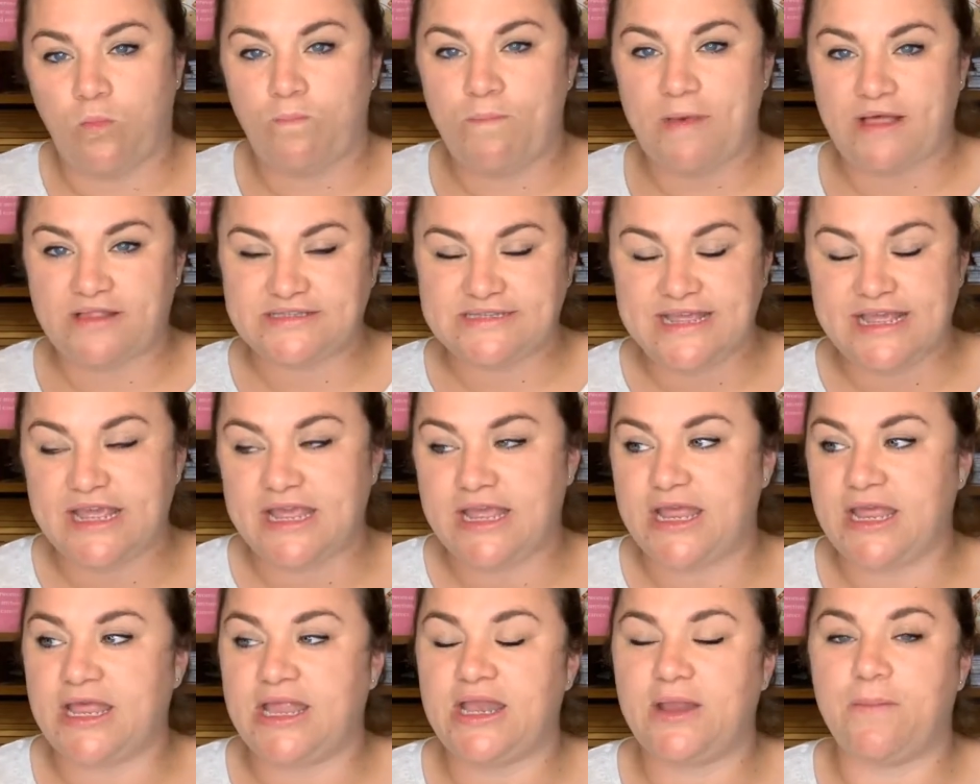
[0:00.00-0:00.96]

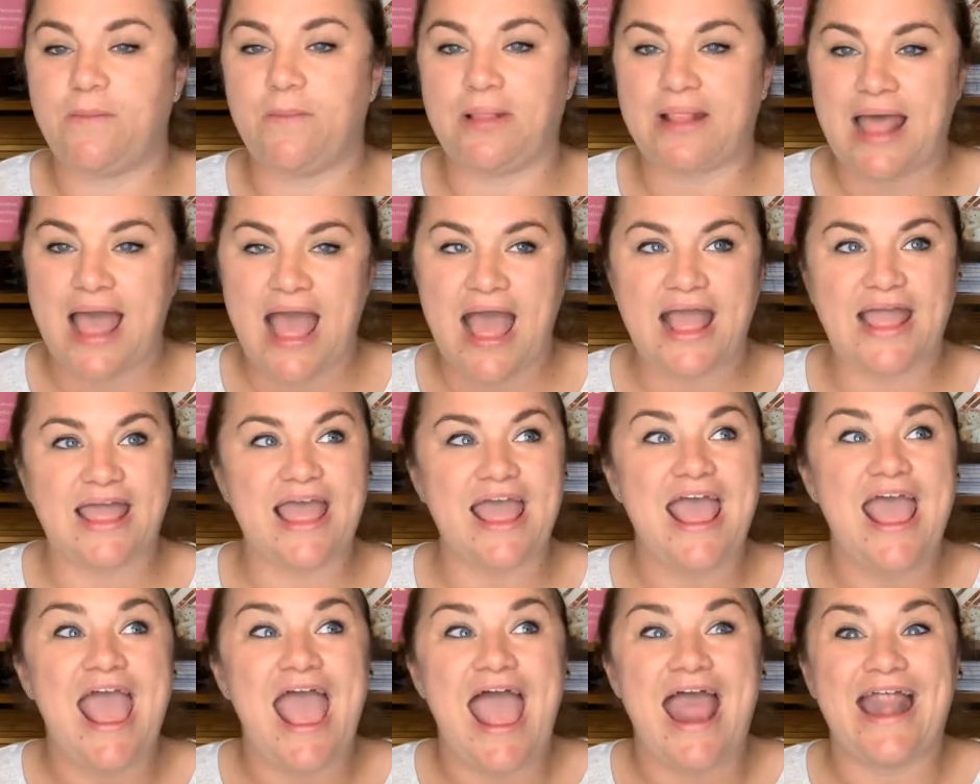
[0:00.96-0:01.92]
belted black
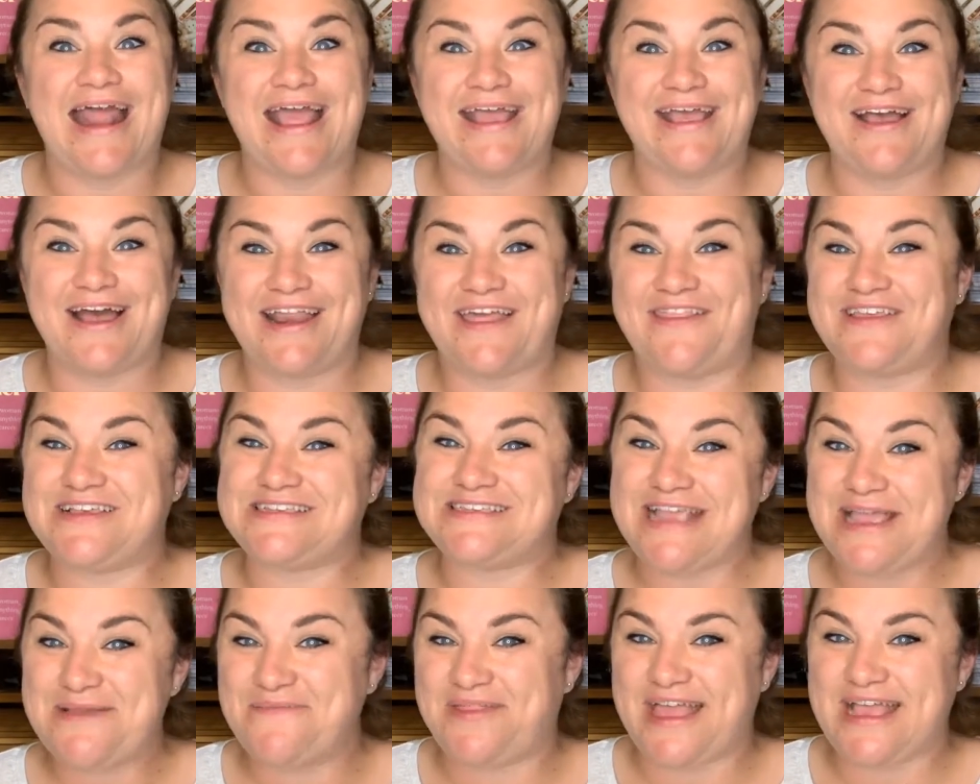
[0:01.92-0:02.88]
and I got it the
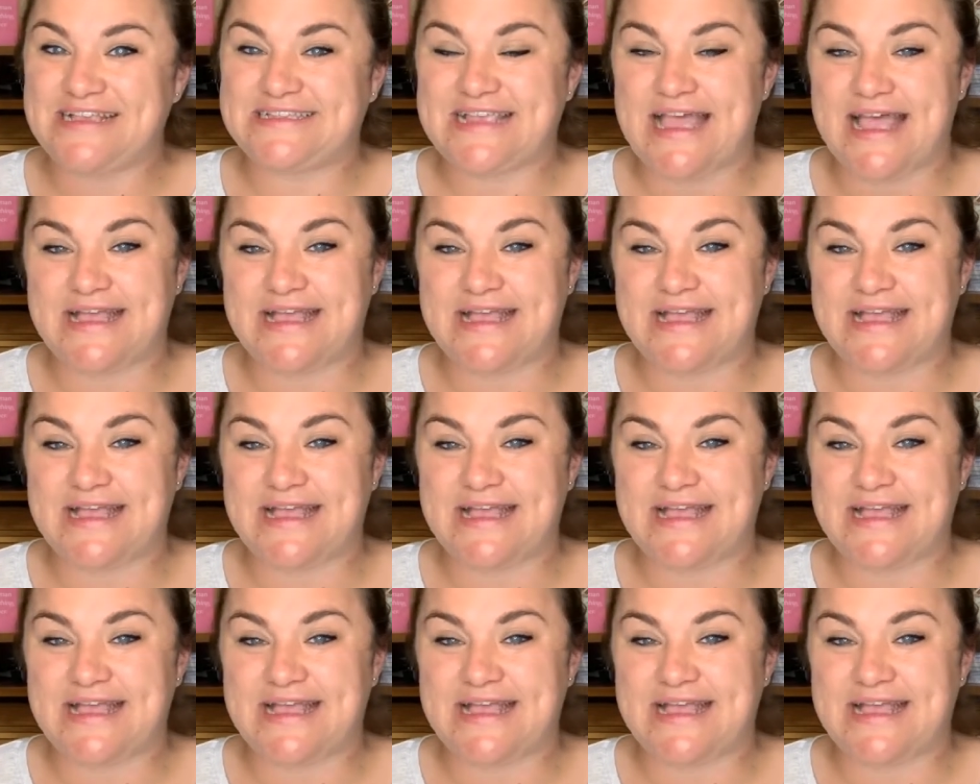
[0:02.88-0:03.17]
same place